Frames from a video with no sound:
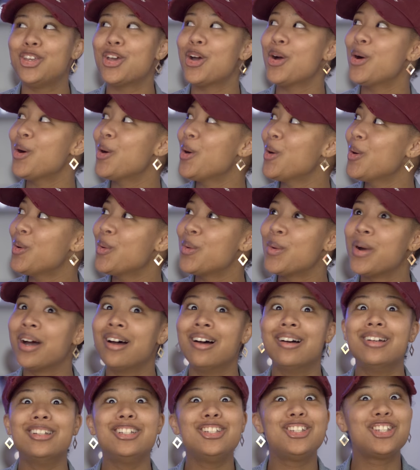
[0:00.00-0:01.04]

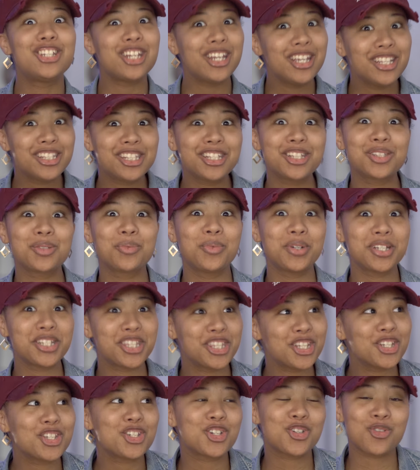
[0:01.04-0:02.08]
yo, Jesus was
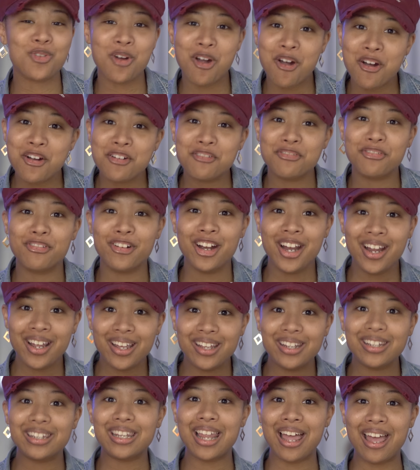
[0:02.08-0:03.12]
the strong
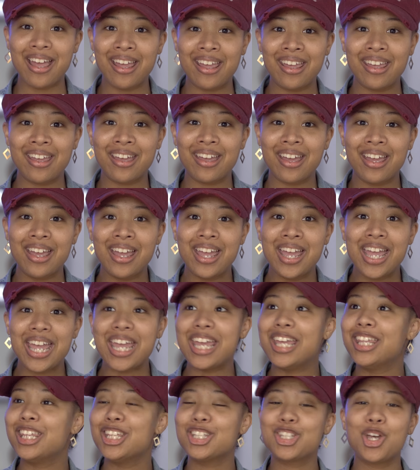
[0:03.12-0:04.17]
friend. Like,
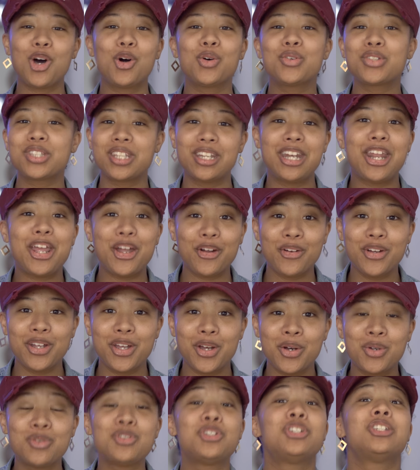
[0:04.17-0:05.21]
in this whole
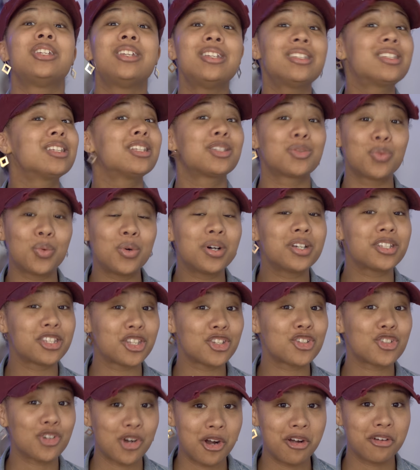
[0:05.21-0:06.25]
scenario, Jesus was
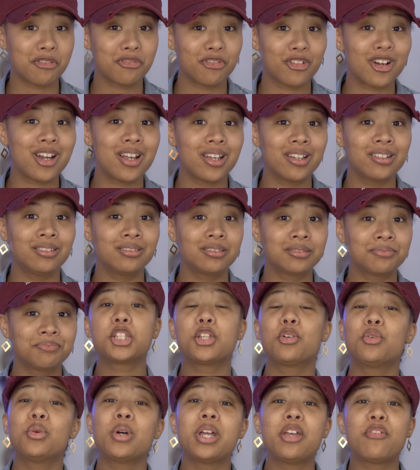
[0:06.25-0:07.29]
the strong friend.
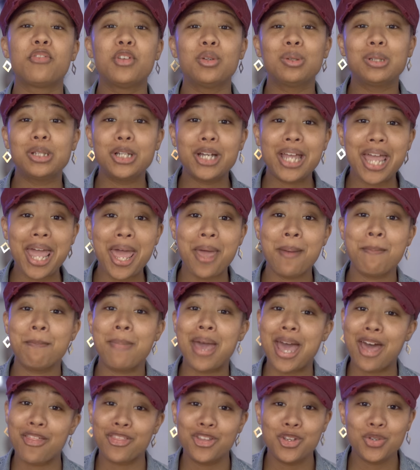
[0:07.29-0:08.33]
So if you look at
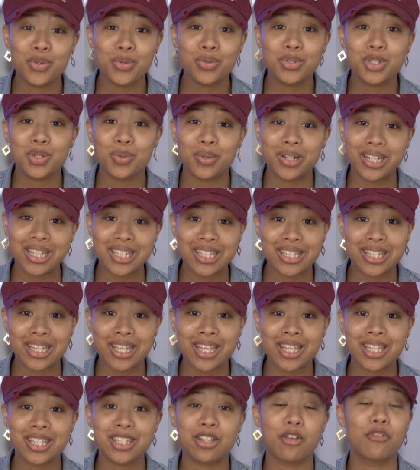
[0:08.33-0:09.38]
Matthew
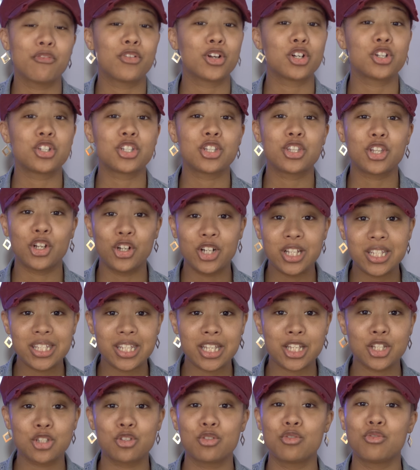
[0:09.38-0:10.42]
twenty-six, verse
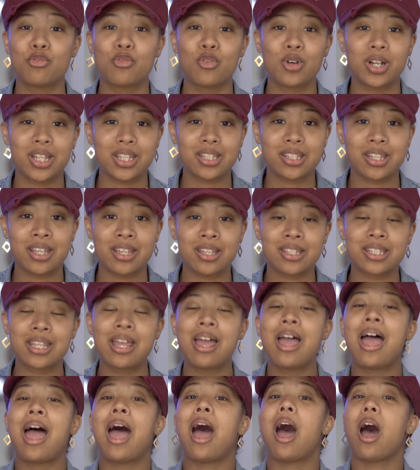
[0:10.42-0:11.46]
thirty-six through forty-six,
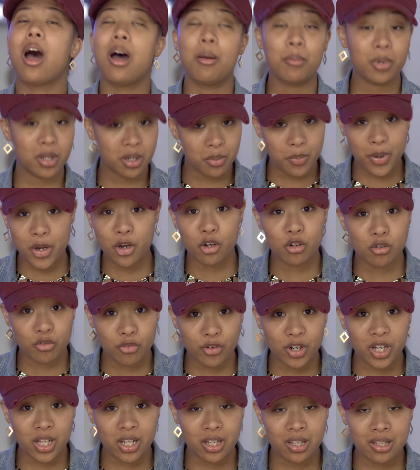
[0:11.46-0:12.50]
I'm going to
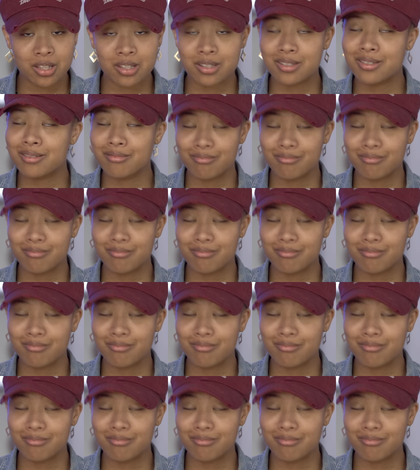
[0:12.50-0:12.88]
paraphrase